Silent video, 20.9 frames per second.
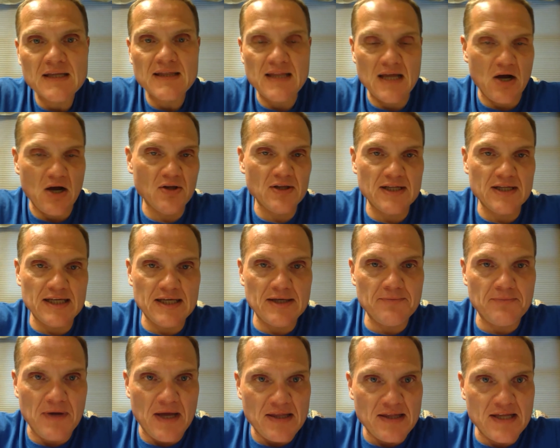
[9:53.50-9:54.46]
They all
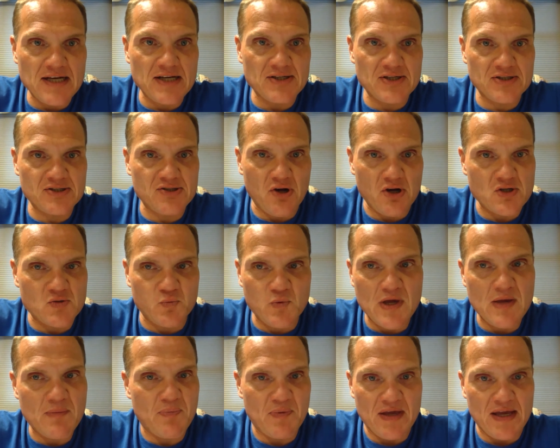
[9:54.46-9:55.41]
leave, and then he just starts
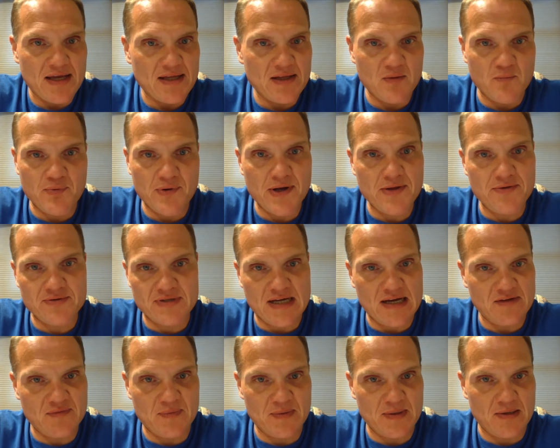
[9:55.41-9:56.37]
weeping. And the brothers
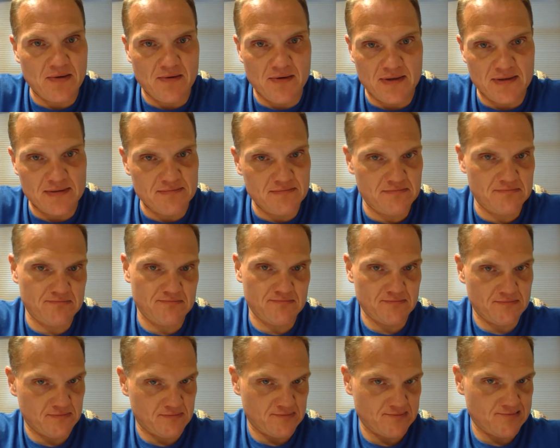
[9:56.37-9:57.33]
have to be going,
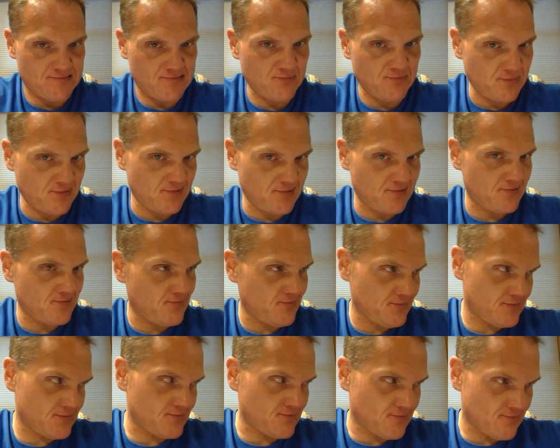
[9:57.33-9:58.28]
does anybody know
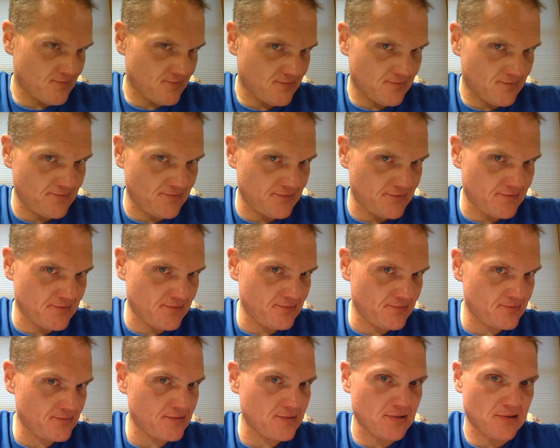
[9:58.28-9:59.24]
what's going on here?
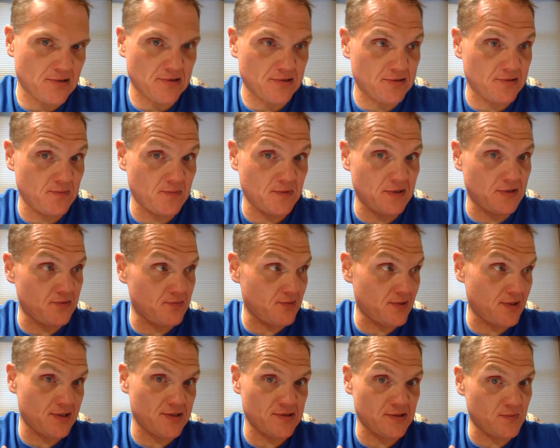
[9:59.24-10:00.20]
Does anybody know
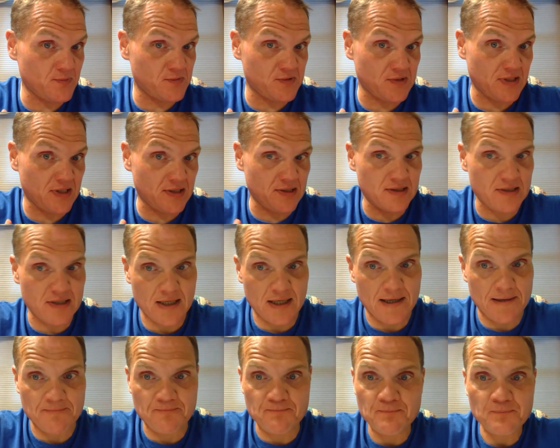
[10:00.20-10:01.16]
why he's upset?
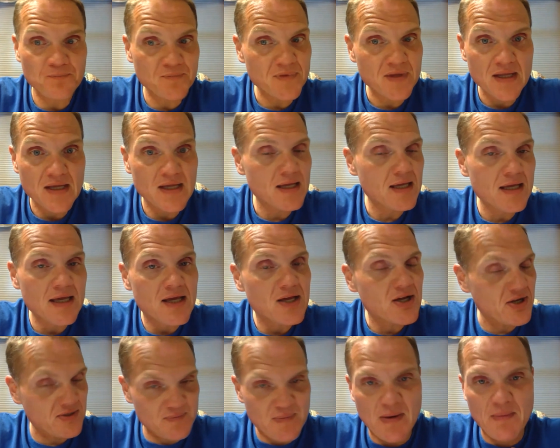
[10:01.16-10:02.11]

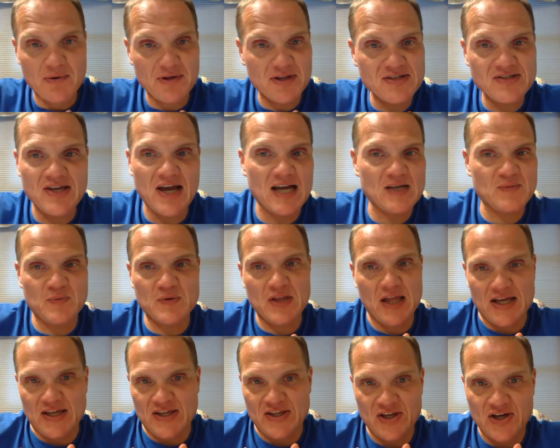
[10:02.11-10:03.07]
Because remember, this guy's been
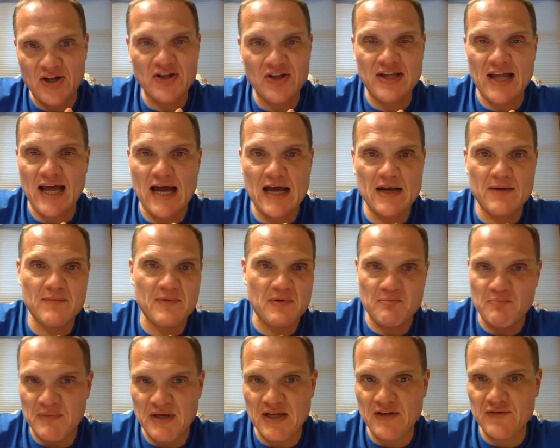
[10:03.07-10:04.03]
like yelling at him,
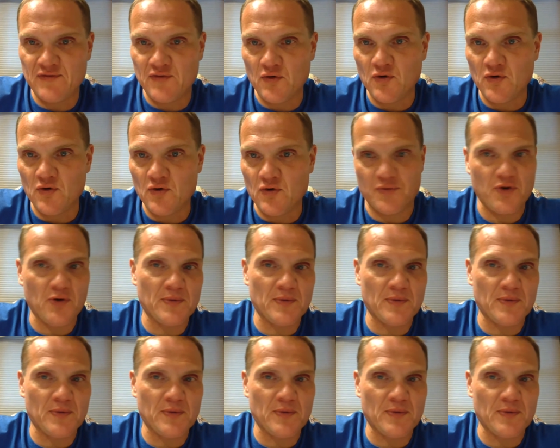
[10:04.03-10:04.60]
been mean to him,